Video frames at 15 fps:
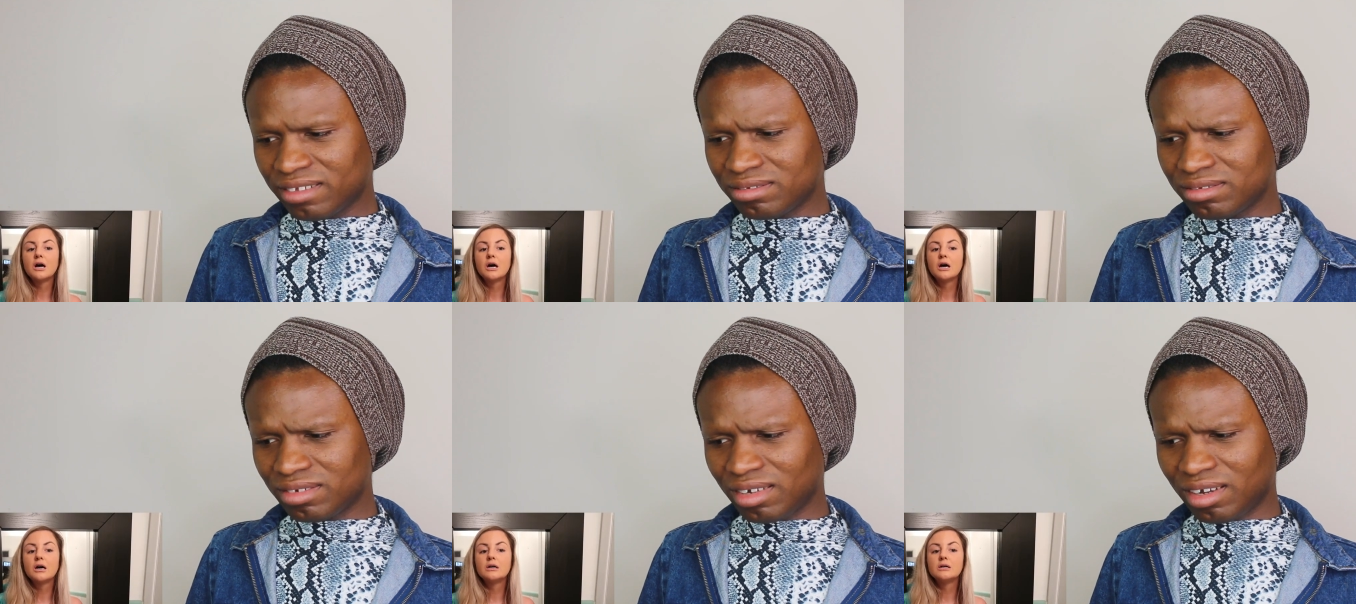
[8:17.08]

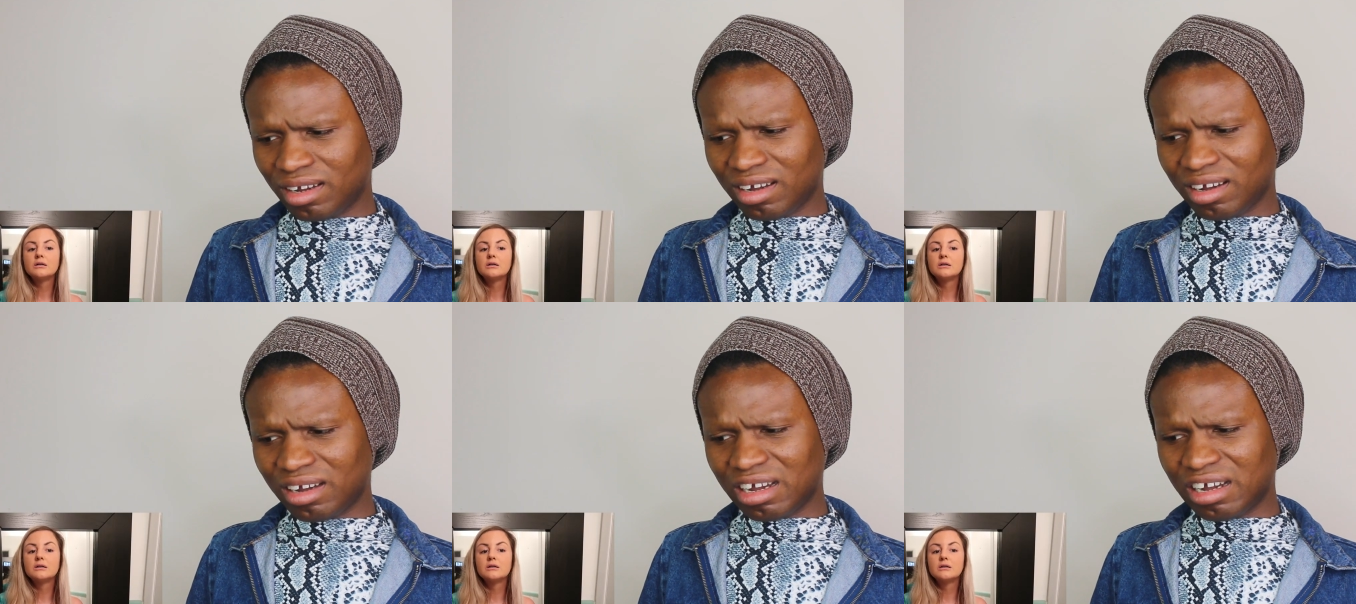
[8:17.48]

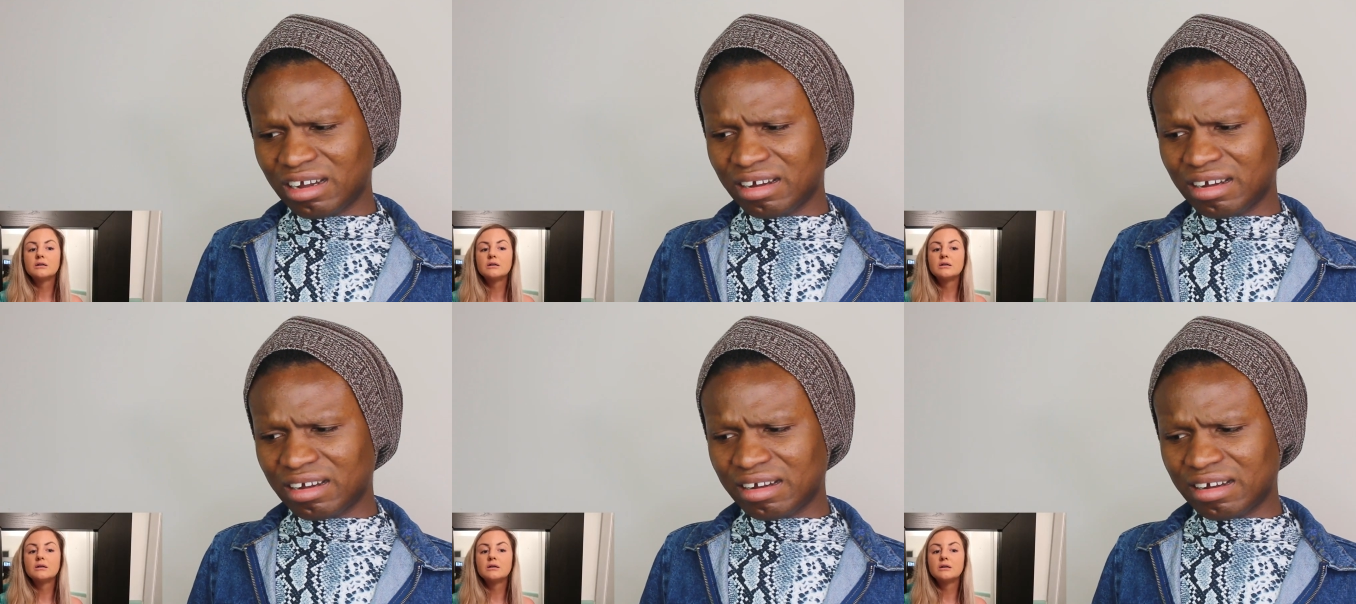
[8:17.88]

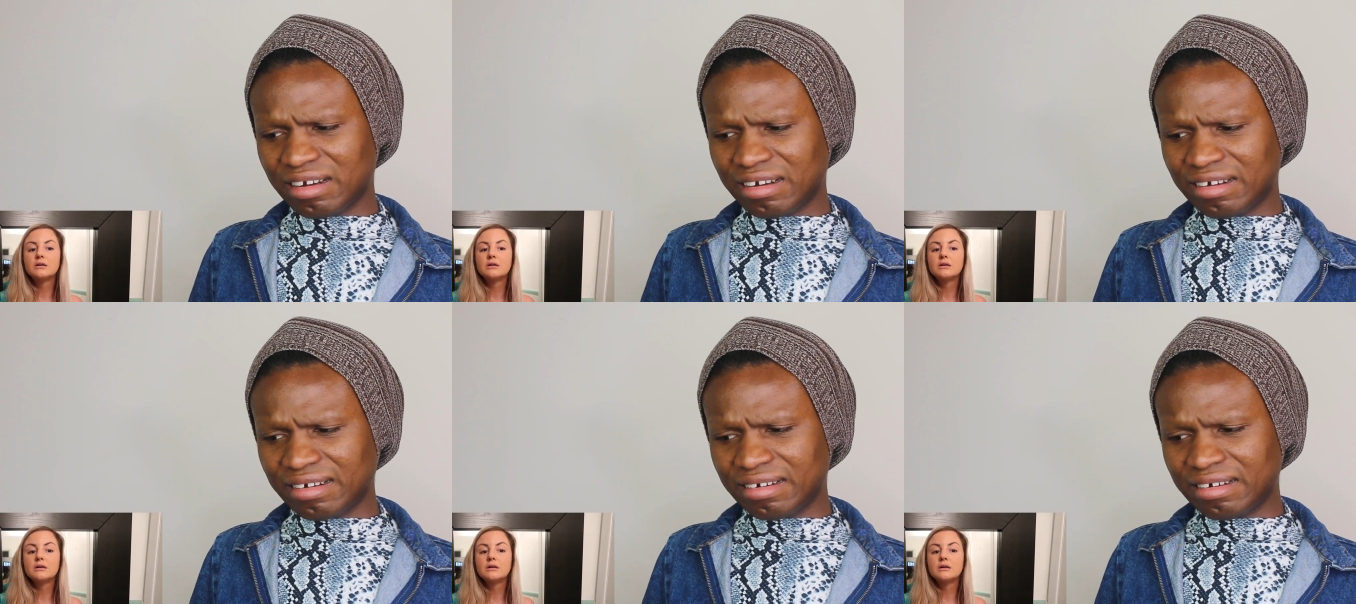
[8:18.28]

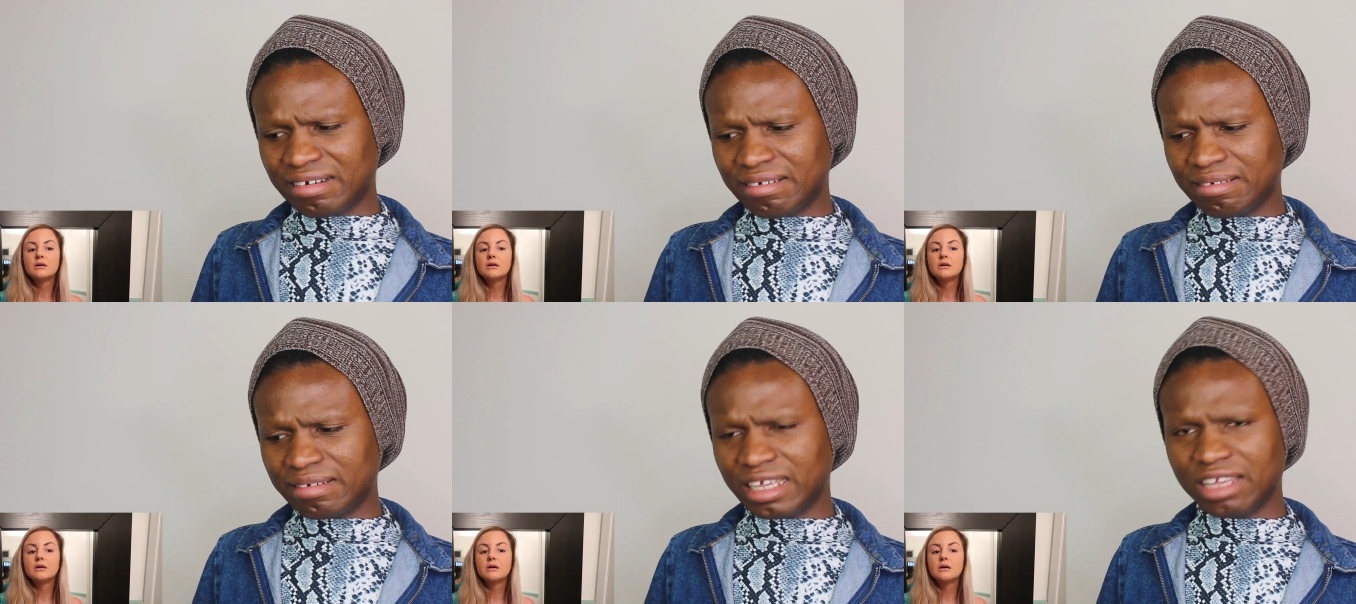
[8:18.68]

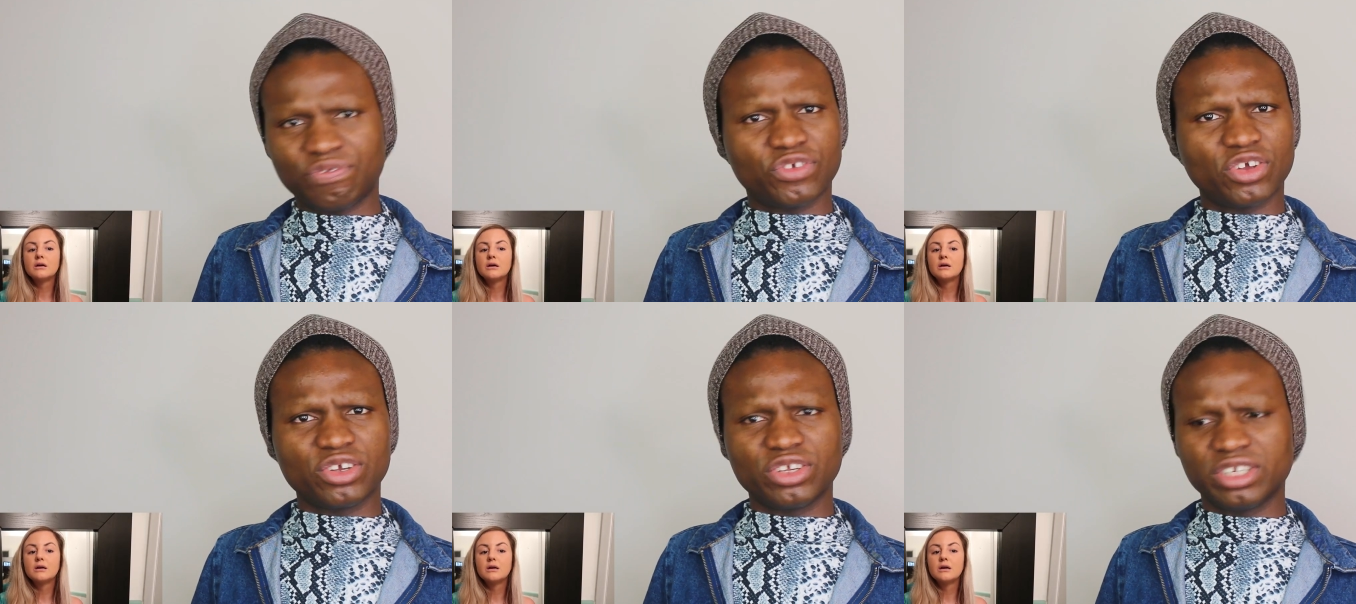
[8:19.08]
Speaker 1: uh, if
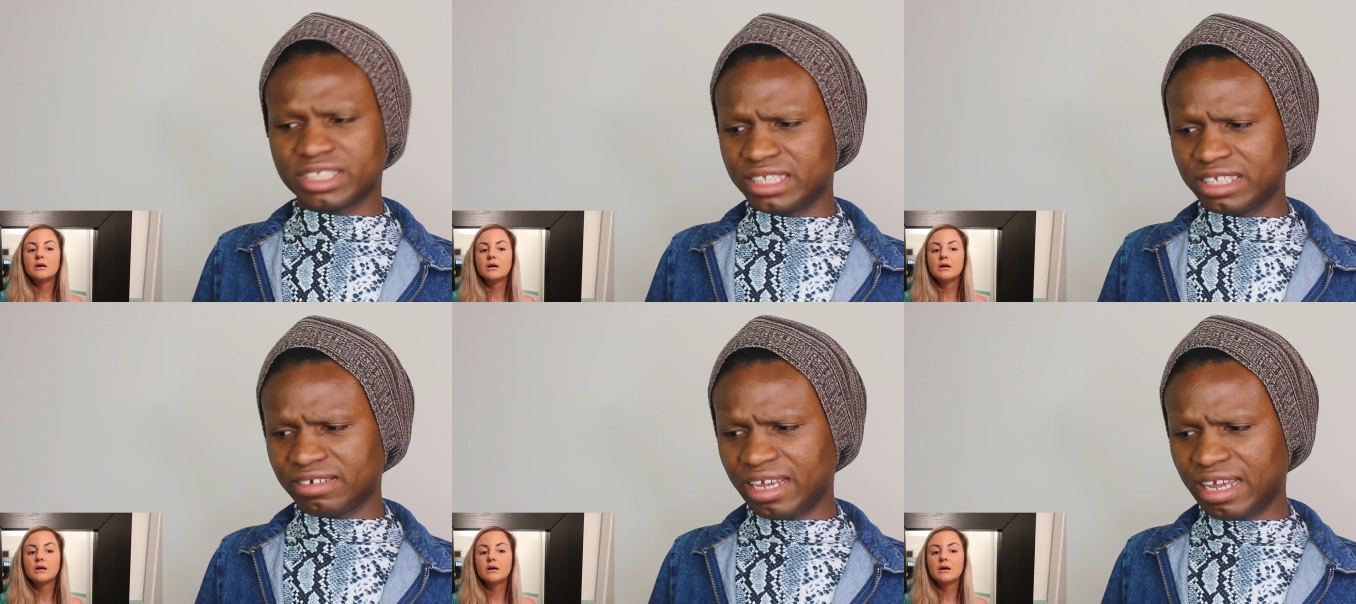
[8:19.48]
you're
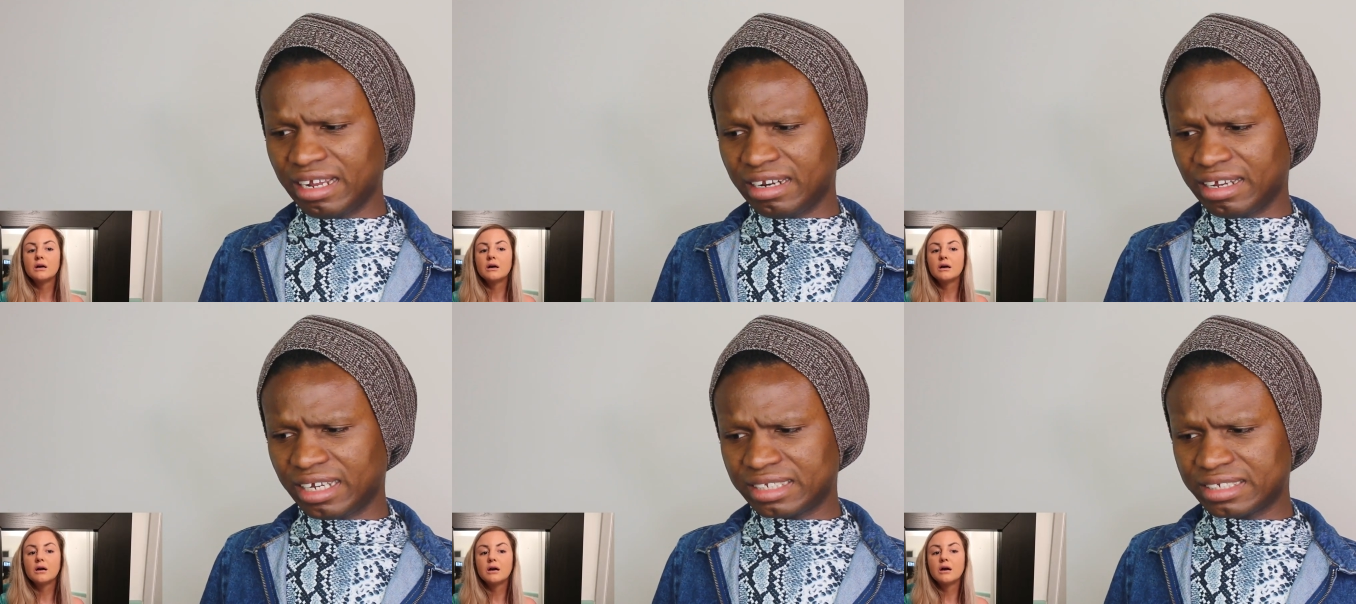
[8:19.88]
using the hair
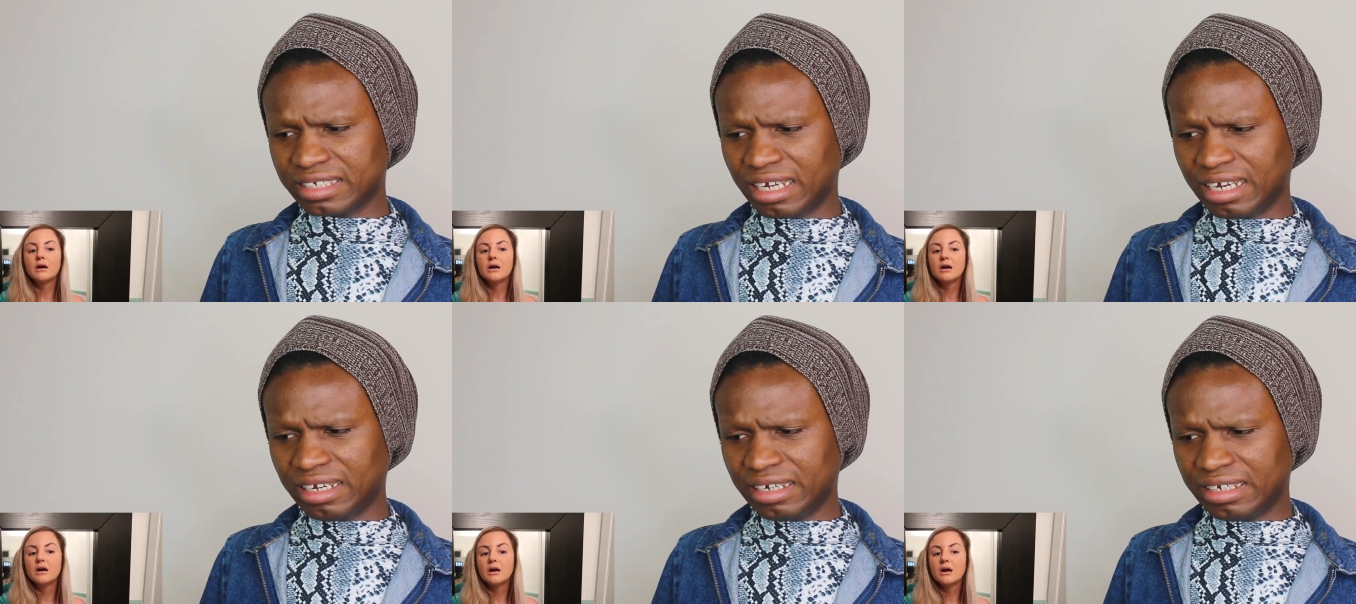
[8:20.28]

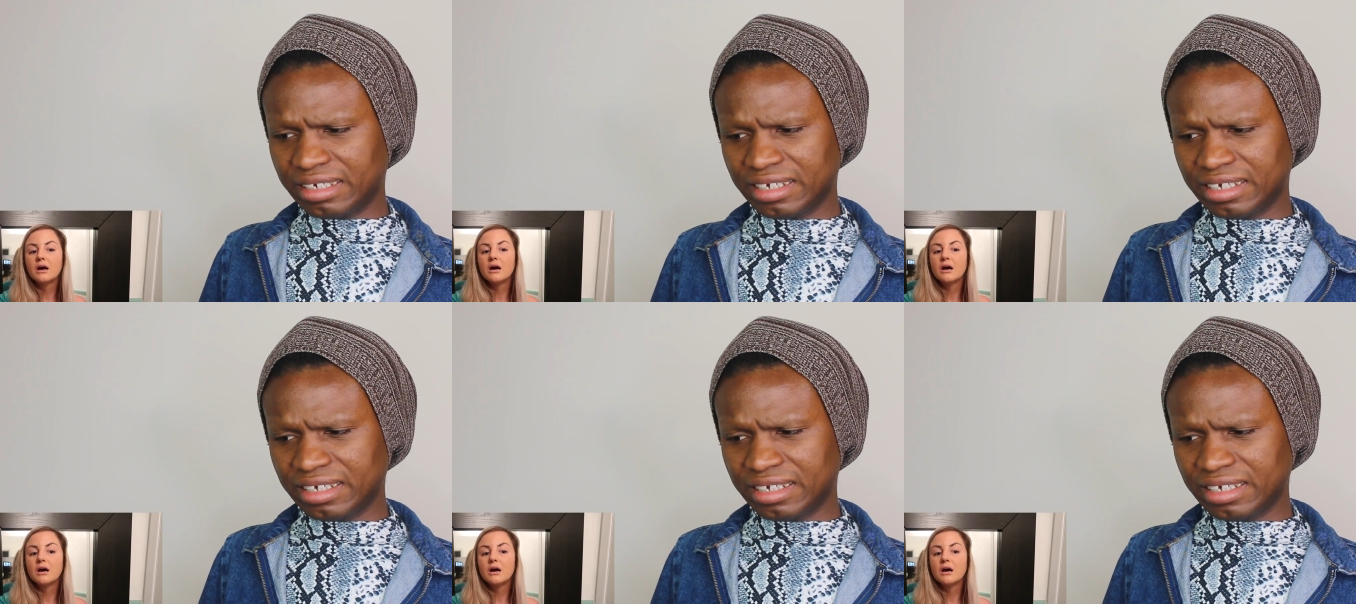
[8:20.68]
later.